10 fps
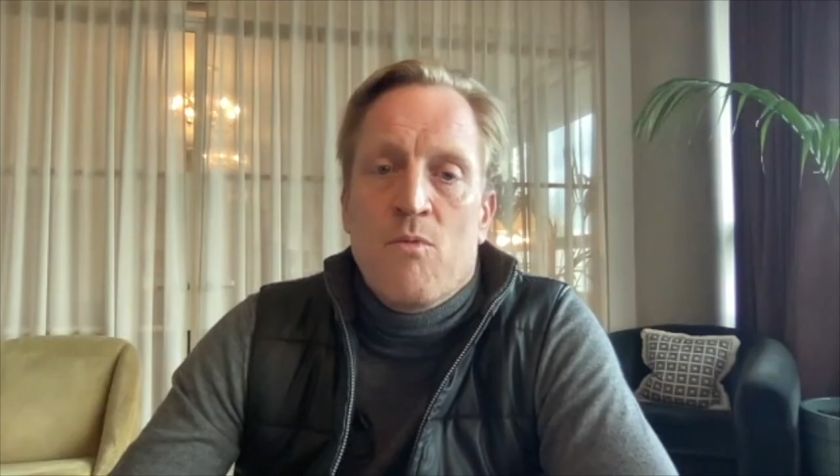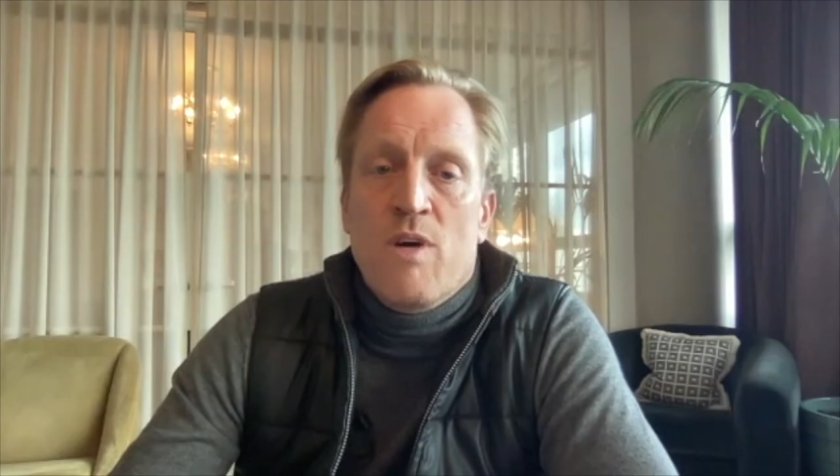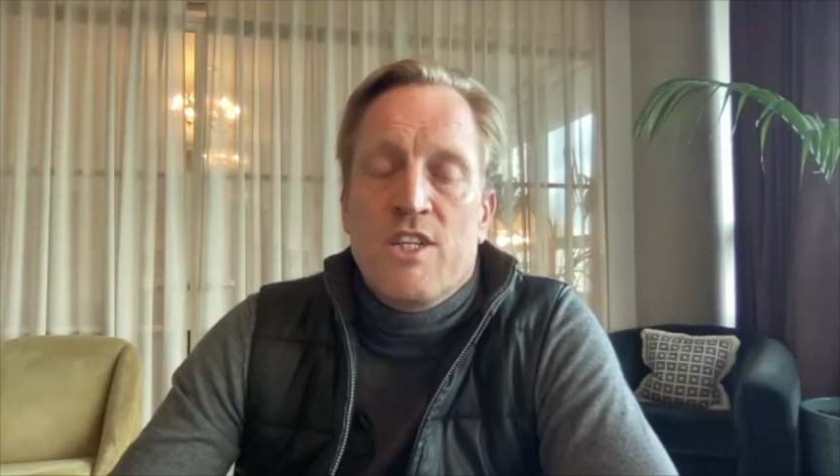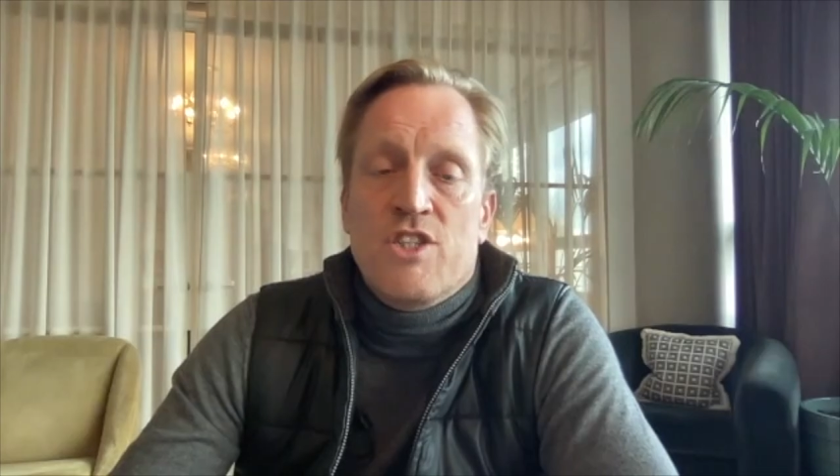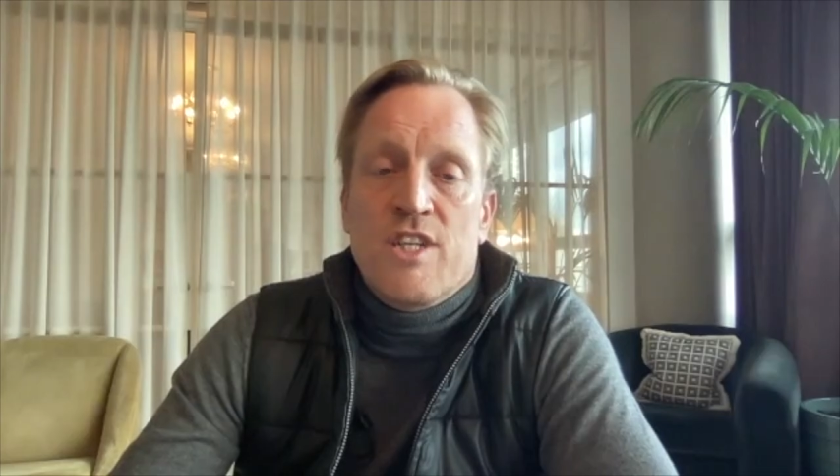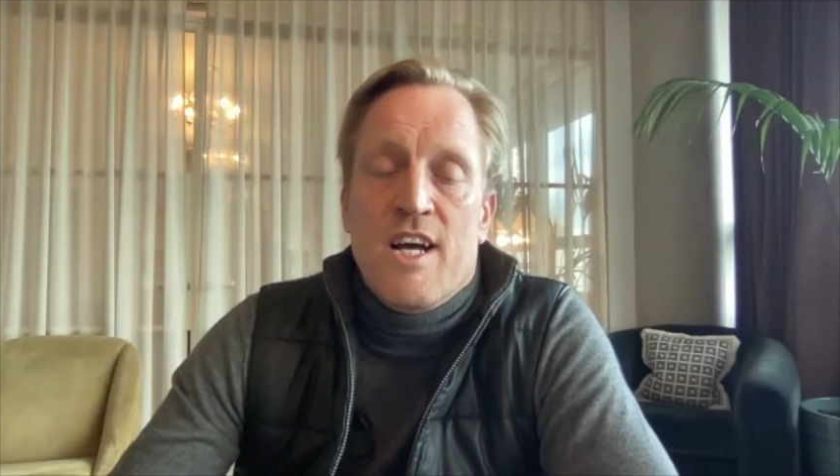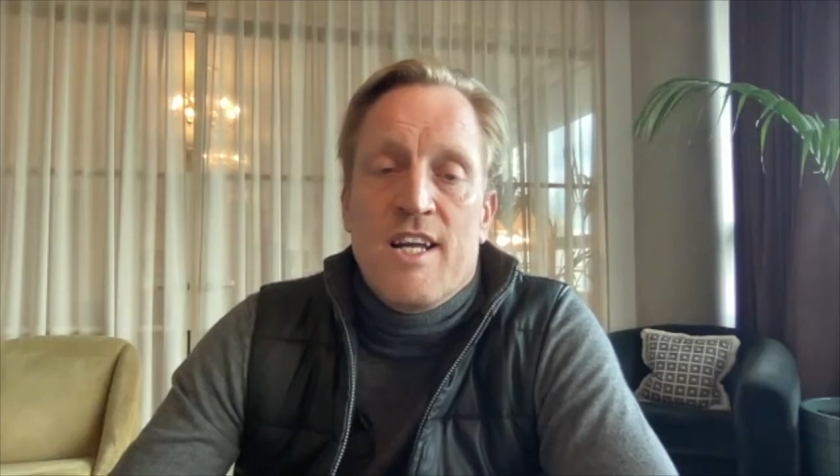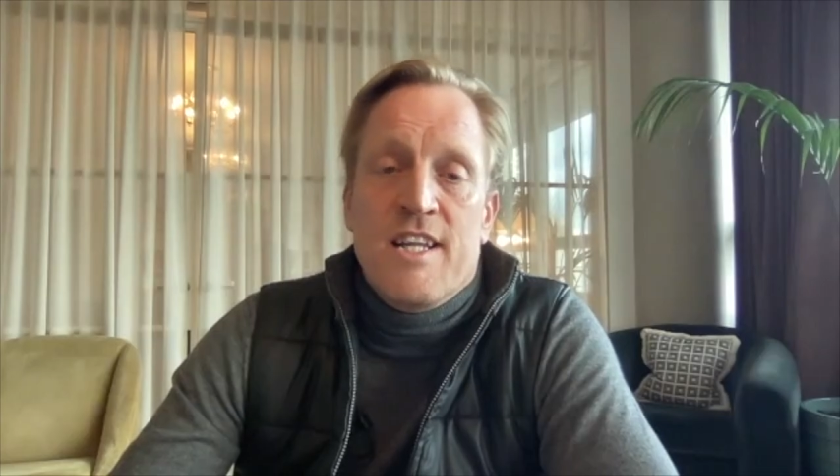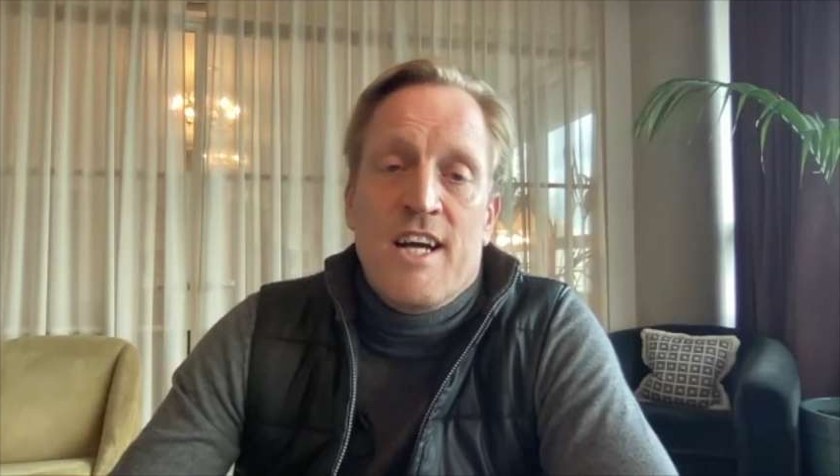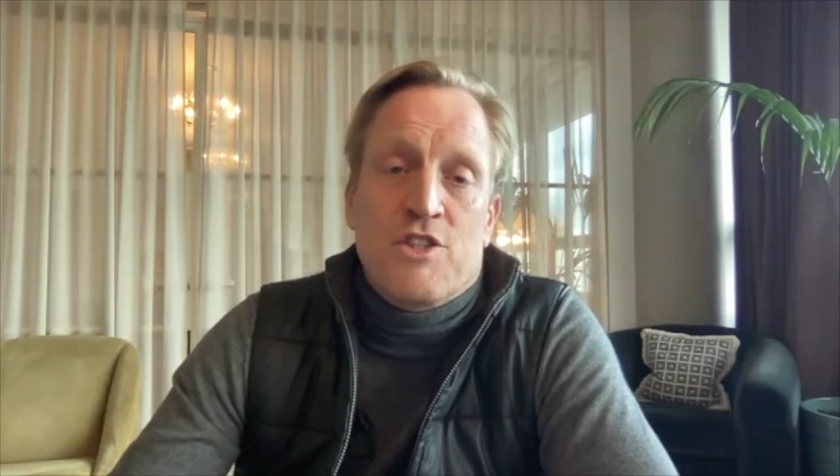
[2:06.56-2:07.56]
which
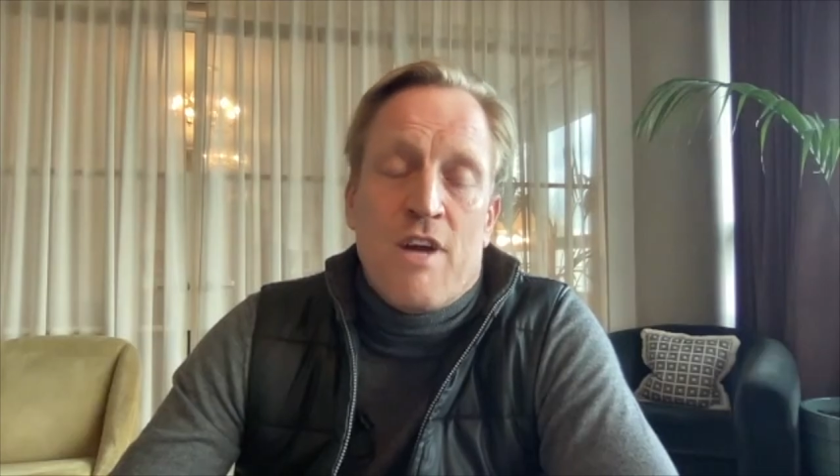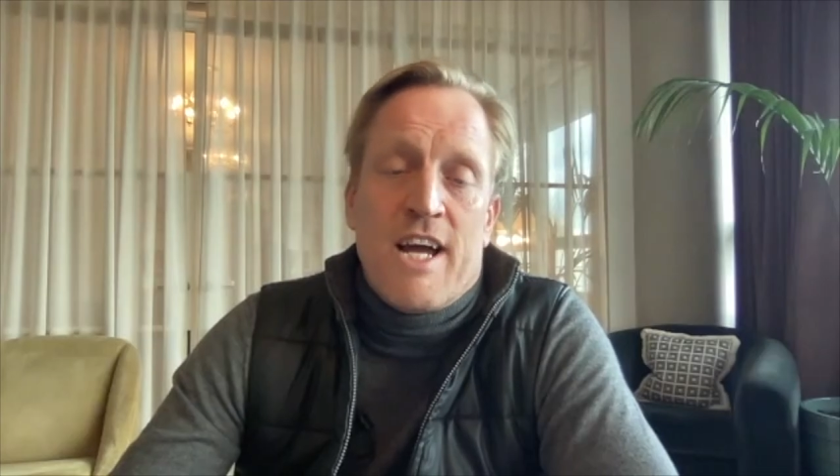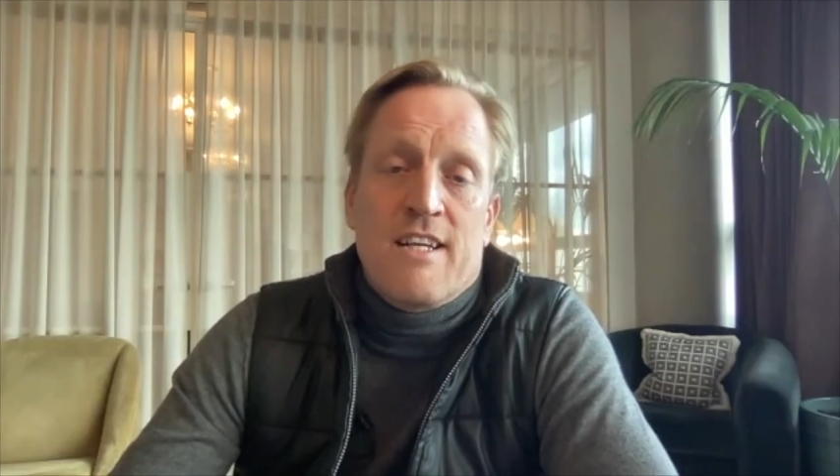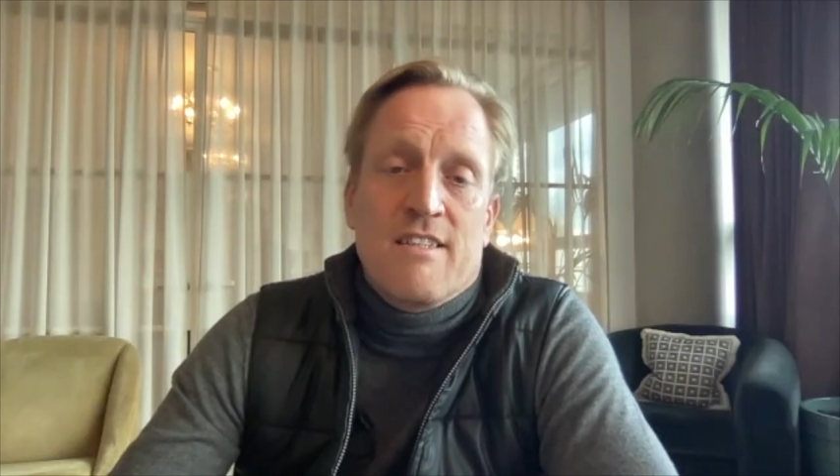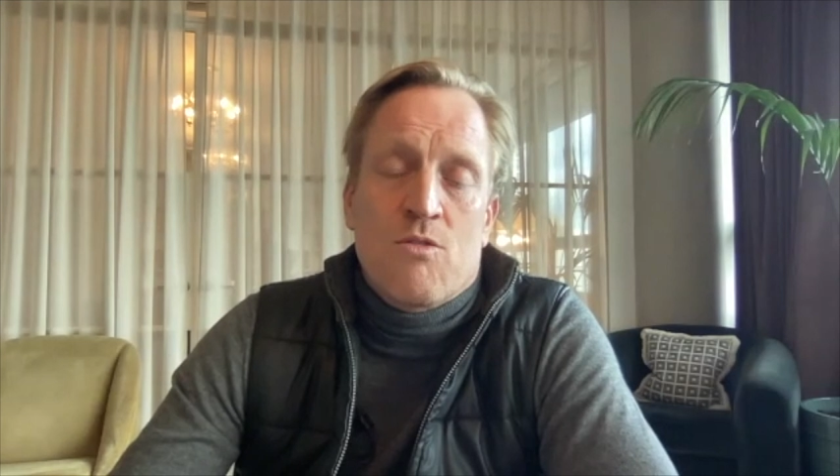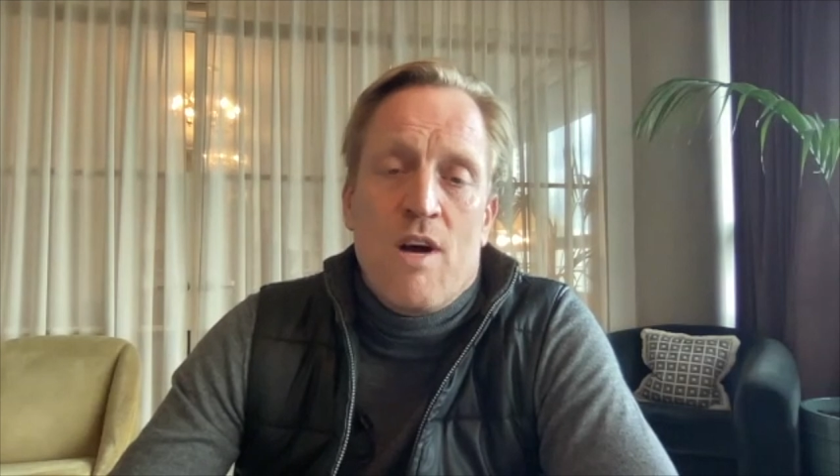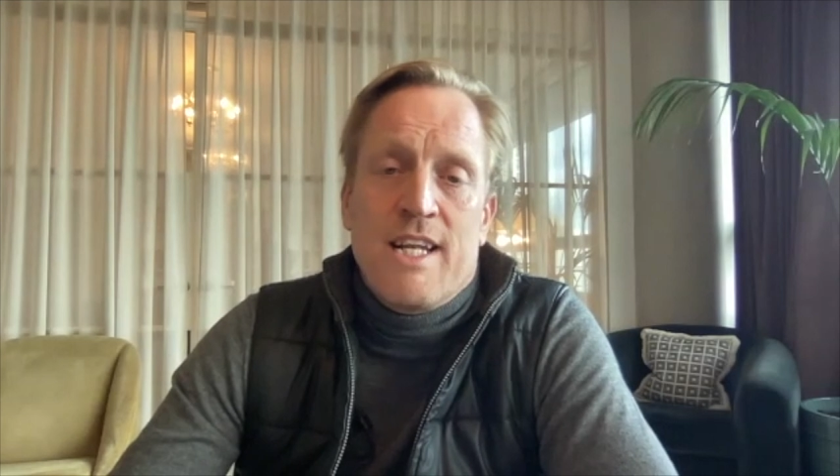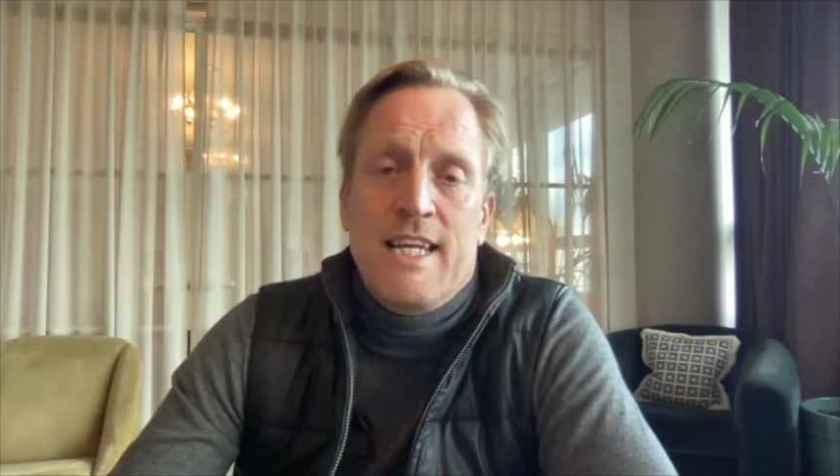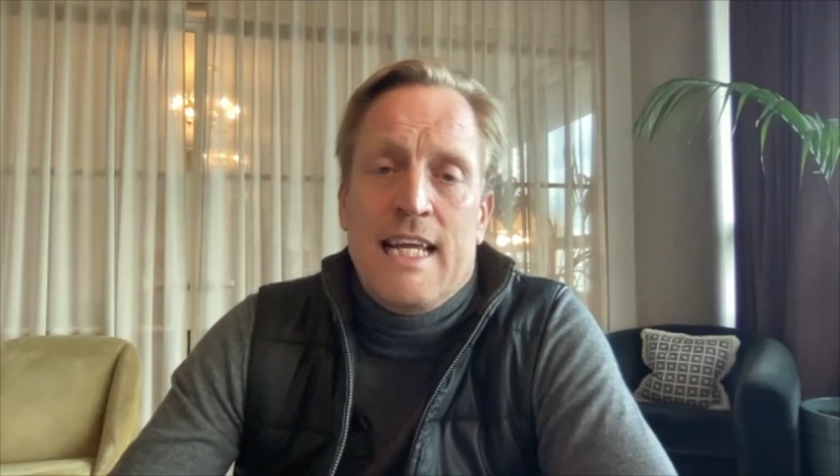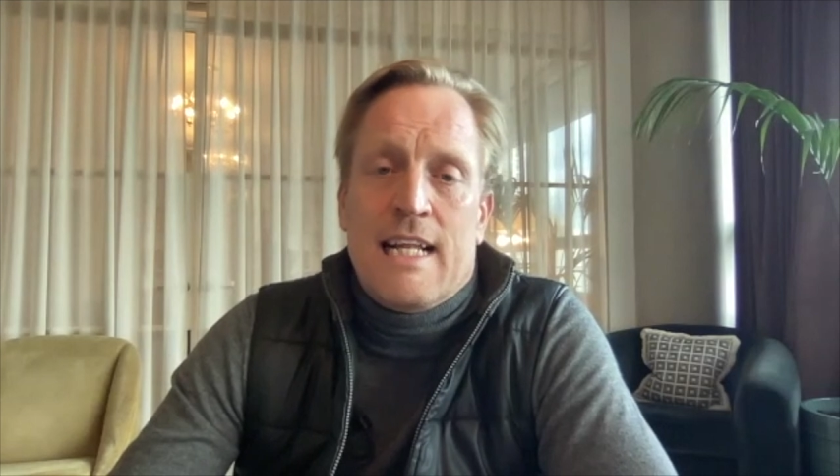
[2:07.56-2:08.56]
Night Dragon has
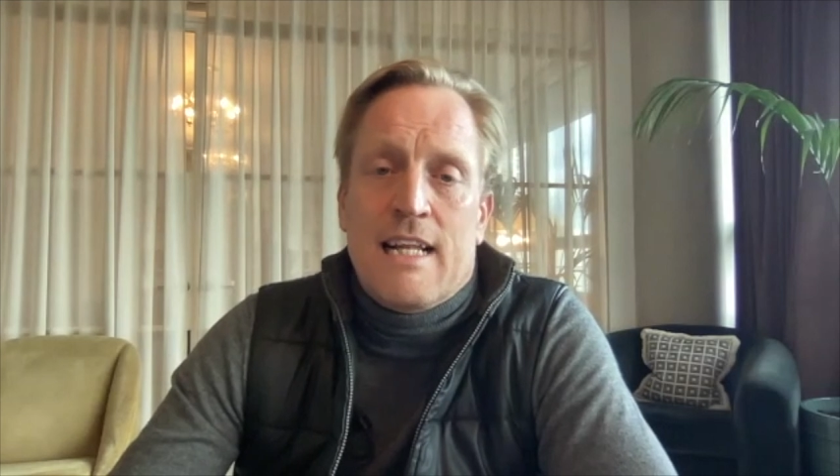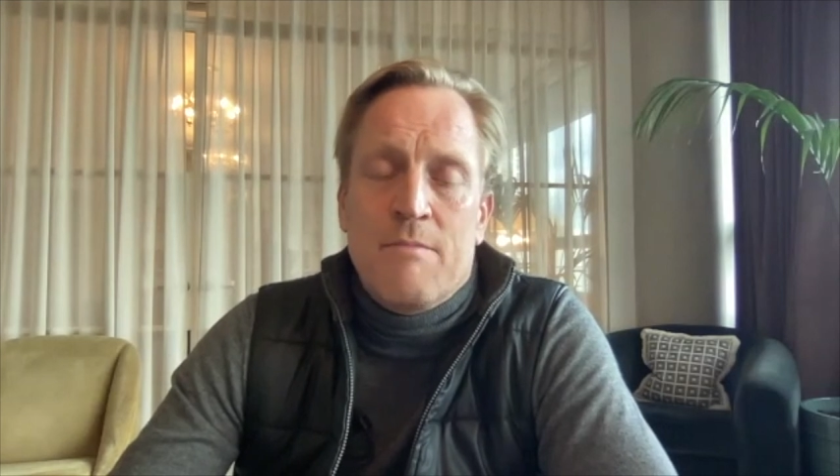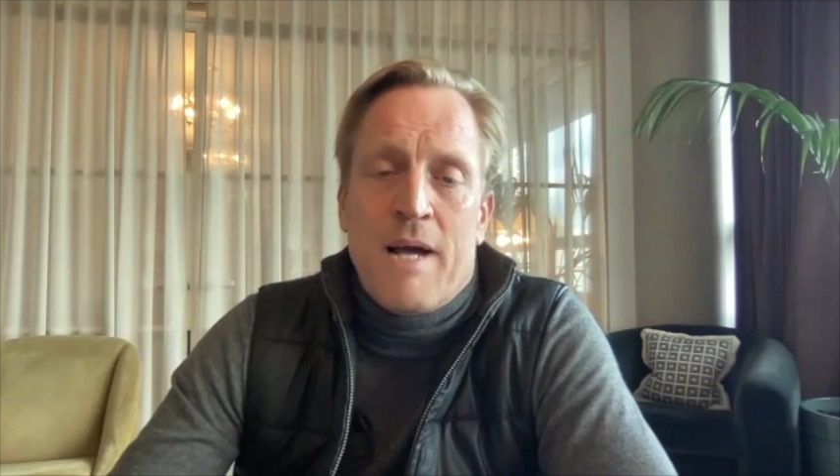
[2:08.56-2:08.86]
quite neatly